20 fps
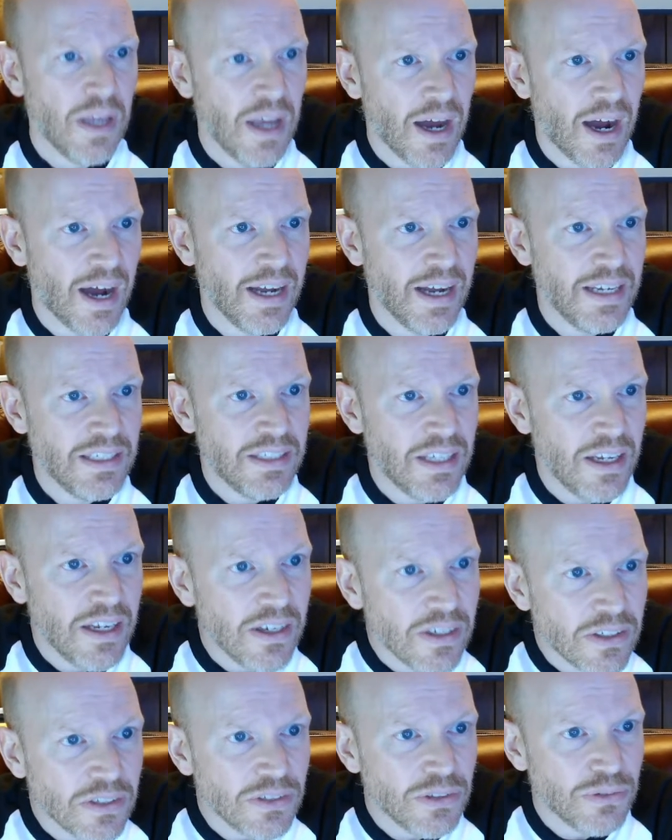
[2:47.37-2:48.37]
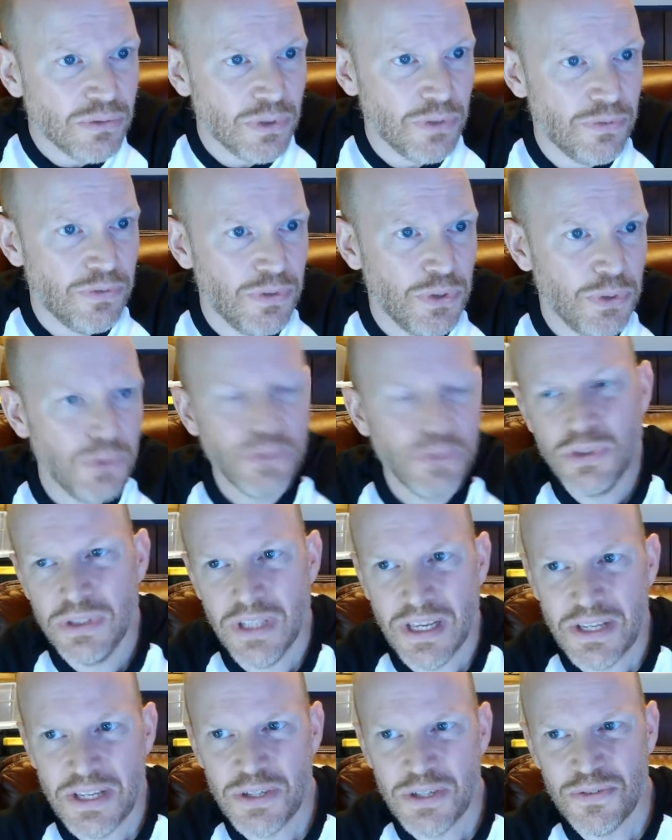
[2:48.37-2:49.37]
Hightail Reviews,
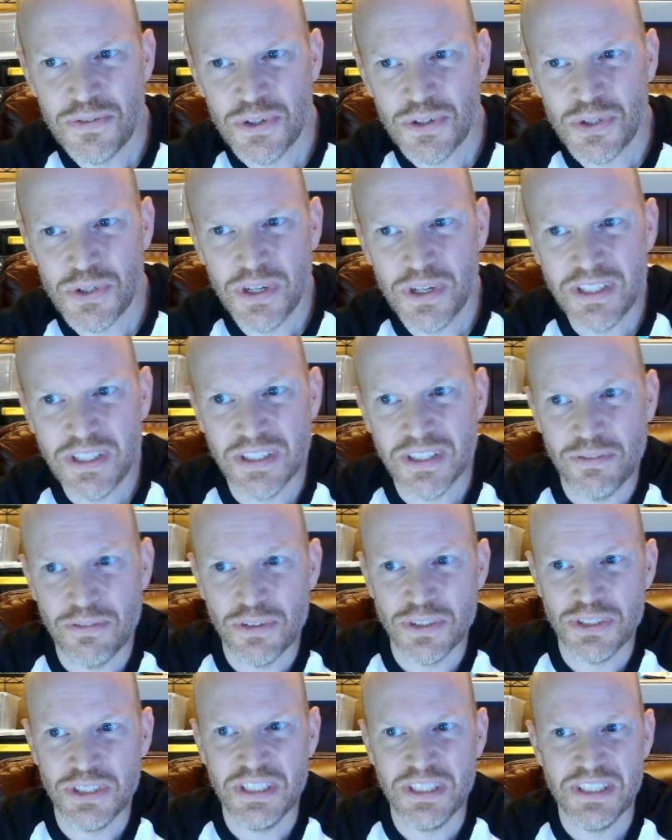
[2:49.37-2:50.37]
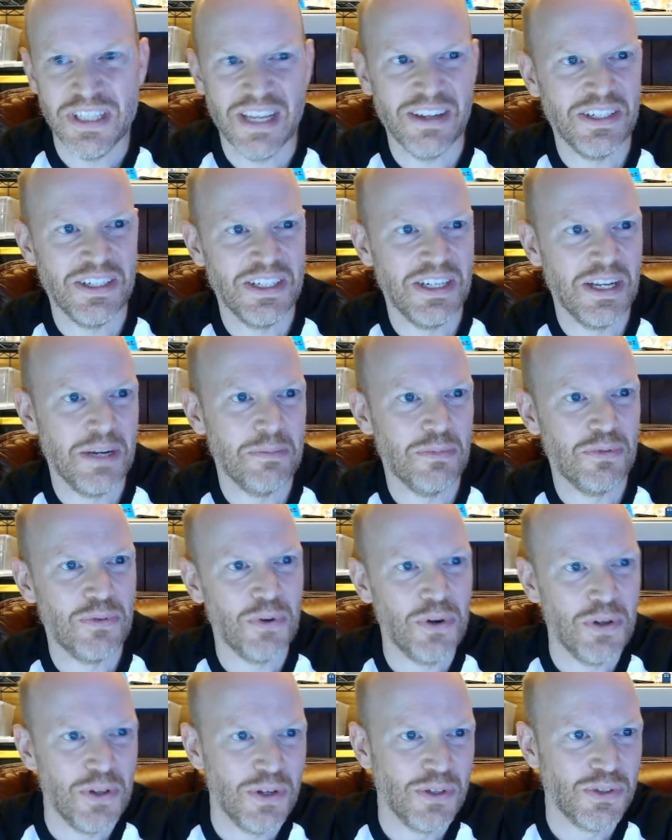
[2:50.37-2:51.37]
thank you for joining. Never seen that name
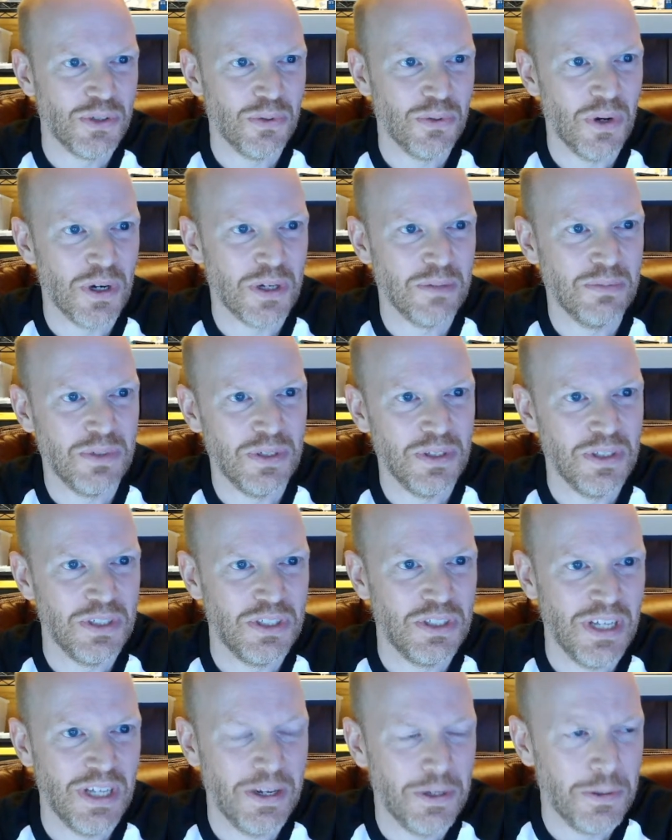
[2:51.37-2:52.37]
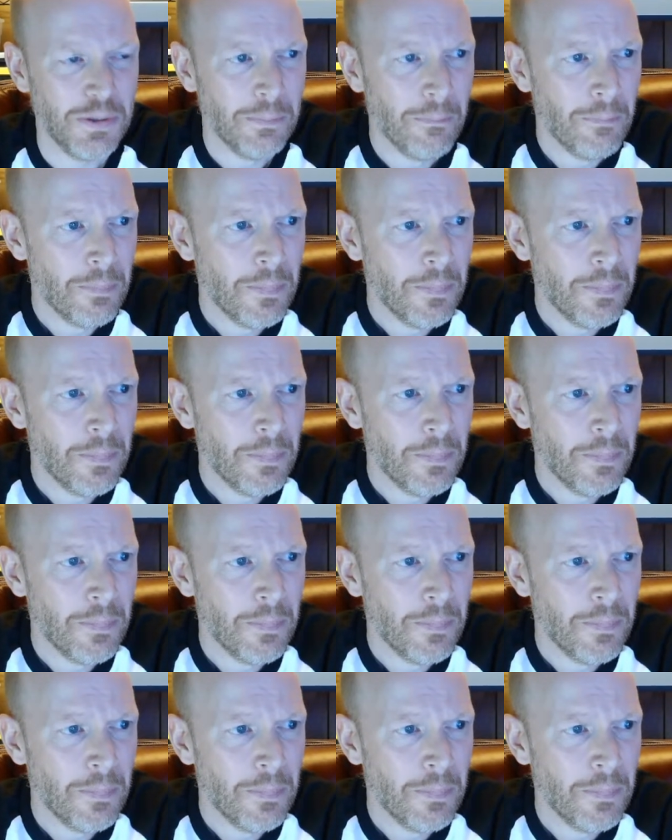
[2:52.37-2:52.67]
before though, so welcome to the channel.